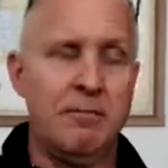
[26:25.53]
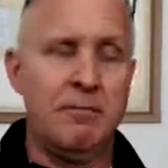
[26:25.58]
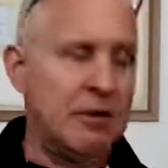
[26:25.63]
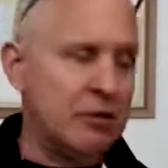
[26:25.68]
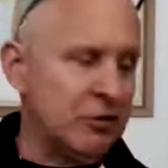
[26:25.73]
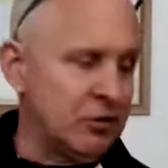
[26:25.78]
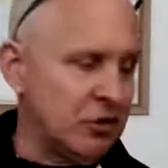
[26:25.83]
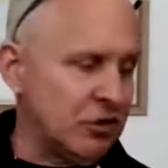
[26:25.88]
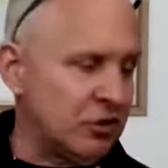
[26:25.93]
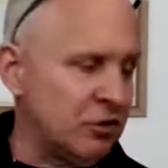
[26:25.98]

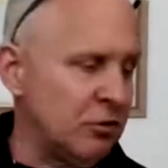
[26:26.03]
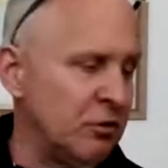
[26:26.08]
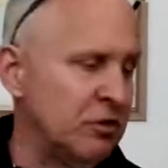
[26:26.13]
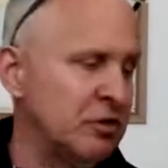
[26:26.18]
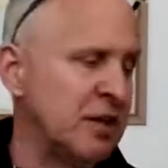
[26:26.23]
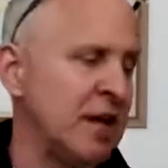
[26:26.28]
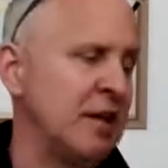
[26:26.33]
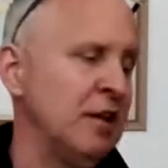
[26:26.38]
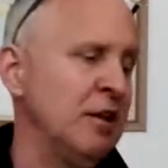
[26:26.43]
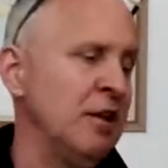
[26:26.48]
because as soon
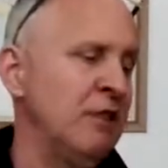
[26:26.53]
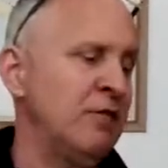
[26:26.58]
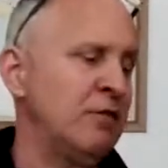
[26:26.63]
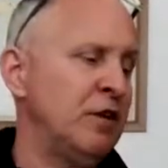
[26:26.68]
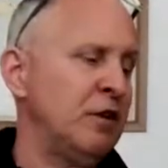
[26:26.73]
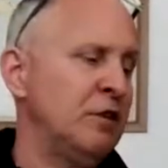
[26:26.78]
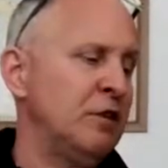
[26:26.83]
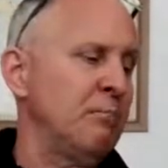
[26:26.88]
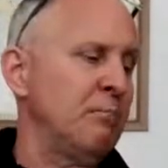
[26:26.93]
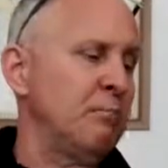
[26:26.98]
as i
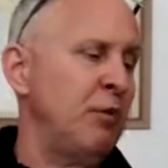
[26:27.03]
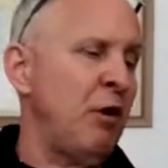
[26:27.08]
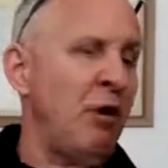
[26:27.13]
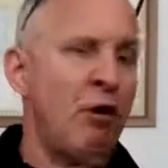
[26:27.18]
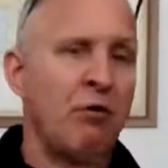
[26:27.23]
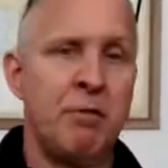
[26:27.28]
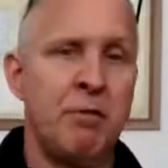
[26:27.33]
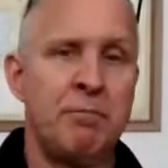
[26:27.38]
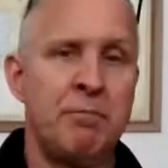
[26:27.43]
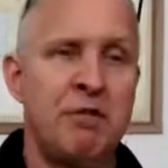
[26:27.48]
lifted the
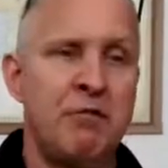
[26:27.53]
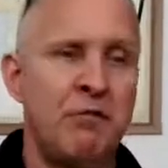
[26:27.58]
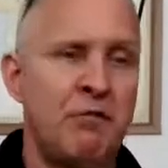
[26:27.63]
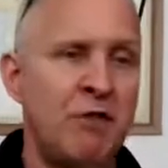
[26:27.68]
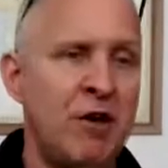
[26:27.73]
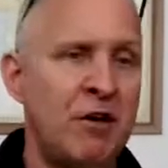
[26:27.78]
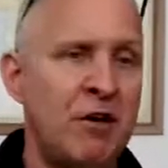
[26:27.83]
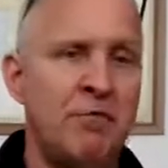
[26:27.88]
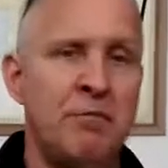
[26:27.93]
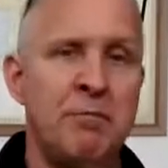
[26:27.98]
bar up in
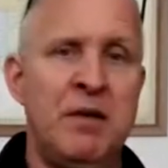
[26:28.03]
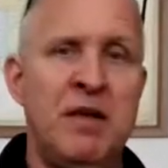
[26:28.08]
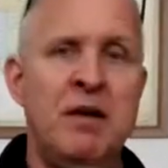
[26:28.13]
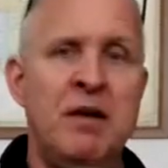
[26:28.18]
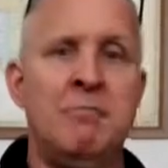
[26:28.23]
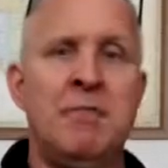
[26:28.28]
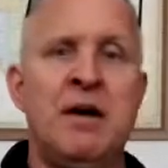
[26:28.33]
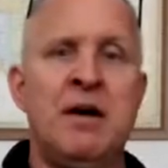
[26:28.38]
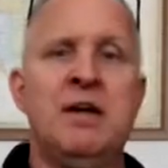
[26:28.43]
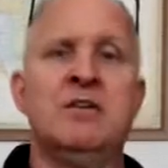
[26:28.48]
front of
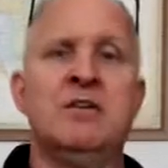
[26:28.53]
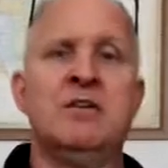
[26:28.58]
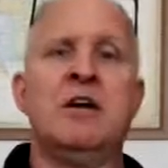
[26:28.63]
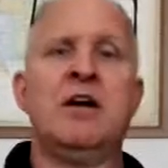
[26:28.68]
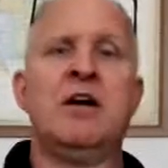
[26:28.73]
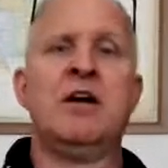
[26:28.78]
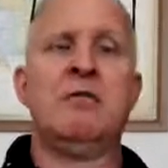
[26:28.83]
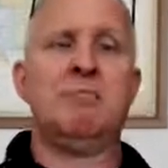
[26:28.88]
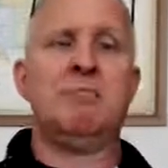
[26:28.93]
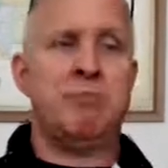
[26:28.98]
me my
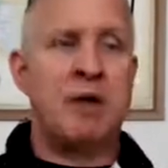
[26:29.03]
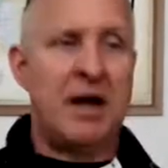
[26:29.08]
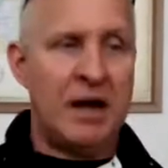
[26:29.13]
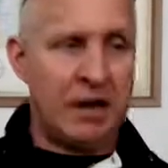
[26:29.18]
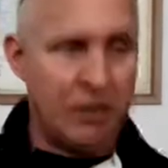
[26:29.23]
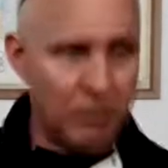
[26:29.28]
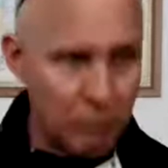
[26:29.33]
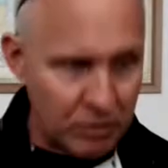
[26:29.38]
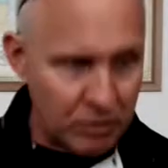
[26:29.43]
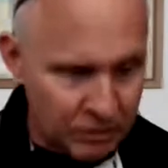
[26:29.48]
entire
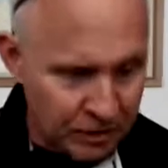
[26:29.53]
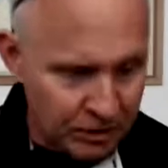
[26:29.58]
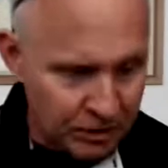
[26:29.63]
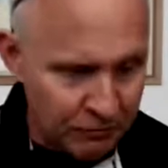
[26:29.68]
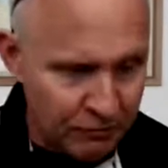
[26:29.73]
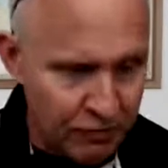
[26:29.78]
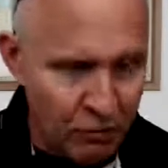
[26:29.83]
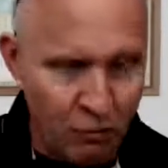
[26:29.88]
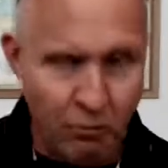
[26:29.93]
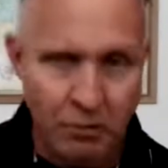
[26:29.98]
body would
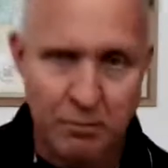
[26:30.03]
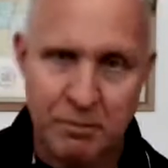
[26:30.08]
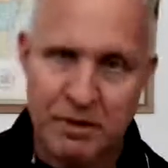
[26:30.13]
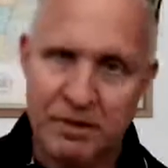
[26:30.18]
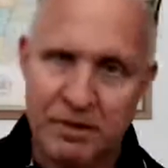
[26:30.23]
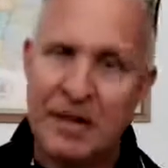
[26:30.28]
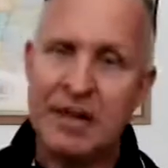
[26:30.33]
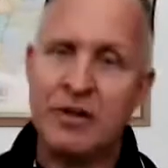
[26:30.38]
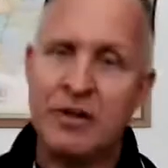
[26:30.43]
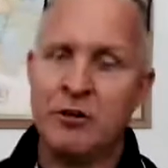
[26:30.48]
lean forward
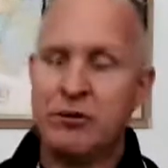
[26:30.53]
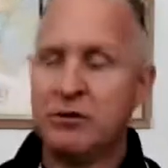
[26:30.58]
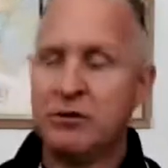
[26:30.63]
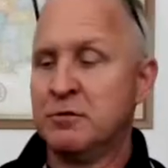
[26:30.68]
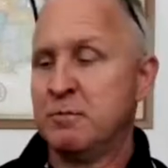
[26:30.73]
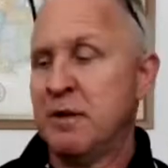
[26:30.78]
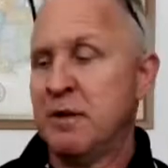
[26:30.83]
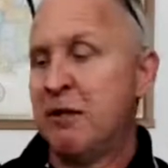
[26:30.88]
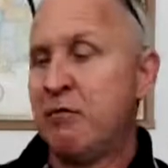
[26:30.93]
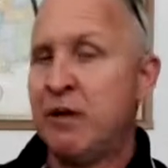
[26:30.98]
but thank
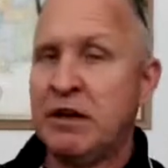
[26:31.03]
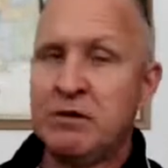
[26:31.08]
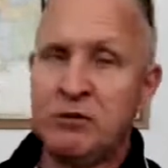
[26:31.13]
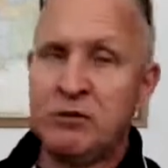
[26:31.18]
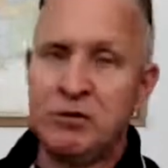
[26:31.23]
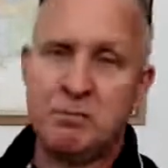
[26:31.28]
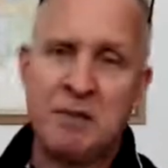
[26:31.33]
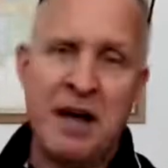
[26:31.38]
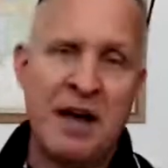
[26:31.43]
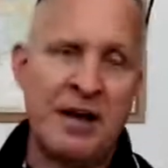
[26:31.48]
goodness my
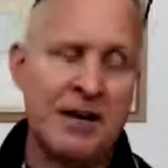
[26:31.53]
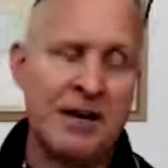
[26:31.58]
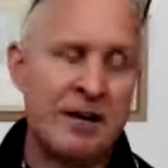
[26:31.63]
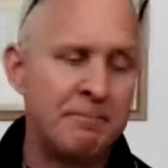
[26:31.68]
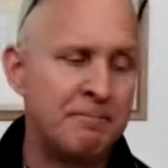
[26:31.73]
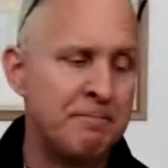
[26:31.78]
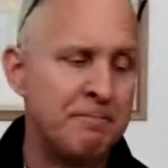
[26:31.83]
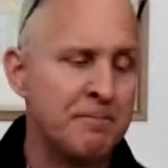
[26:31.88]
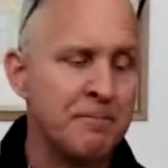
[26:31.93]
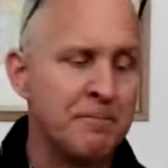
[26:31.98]
erector
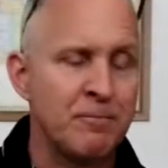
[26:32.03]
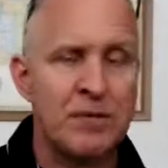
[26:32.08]
spinae